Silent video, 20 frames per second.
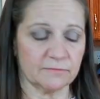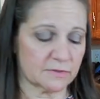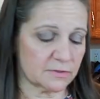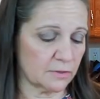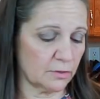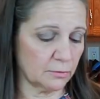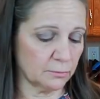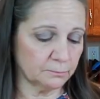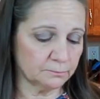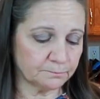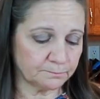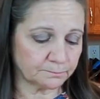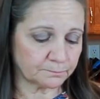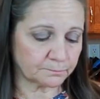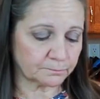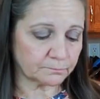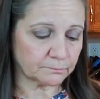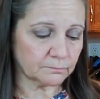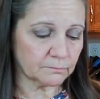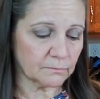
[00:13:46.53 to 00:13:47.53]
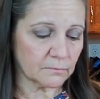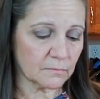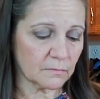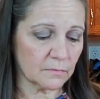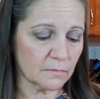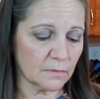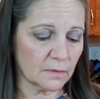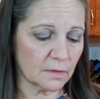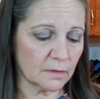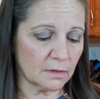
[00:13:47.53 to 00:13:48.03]
So
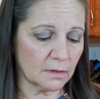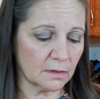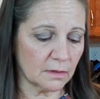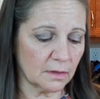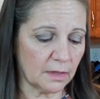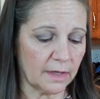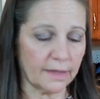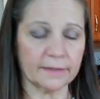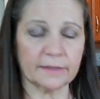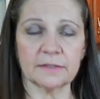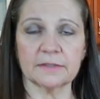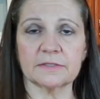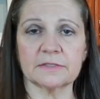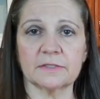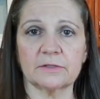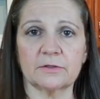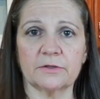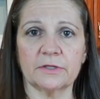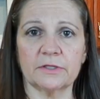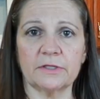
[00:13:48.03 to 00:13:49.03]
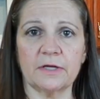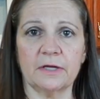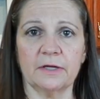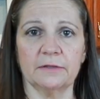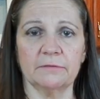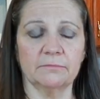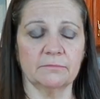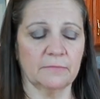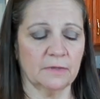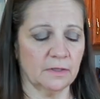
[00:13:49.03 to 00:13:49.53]
I considered it
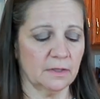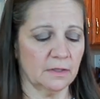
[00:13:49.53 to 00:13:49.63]
done.